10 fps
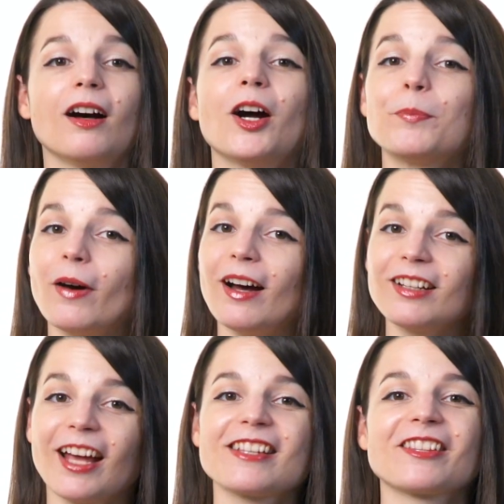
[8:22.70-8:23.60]
Our
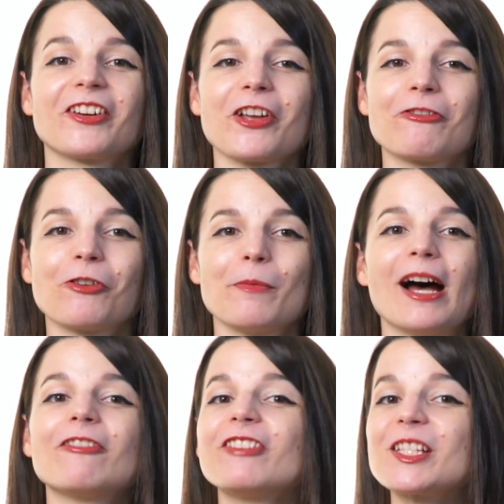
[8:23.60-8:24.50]
podcast learning
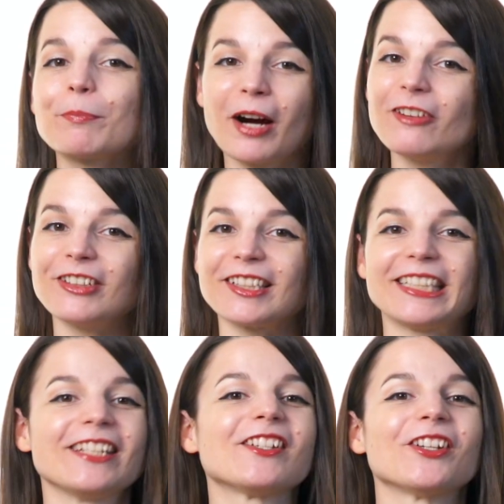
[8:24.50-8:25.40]
format fits
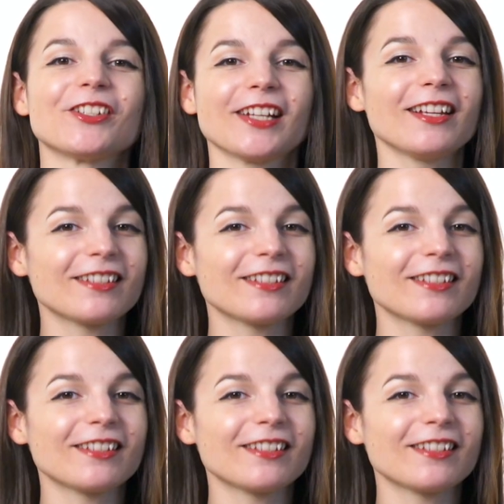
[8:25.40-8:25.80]
perfectly into your tight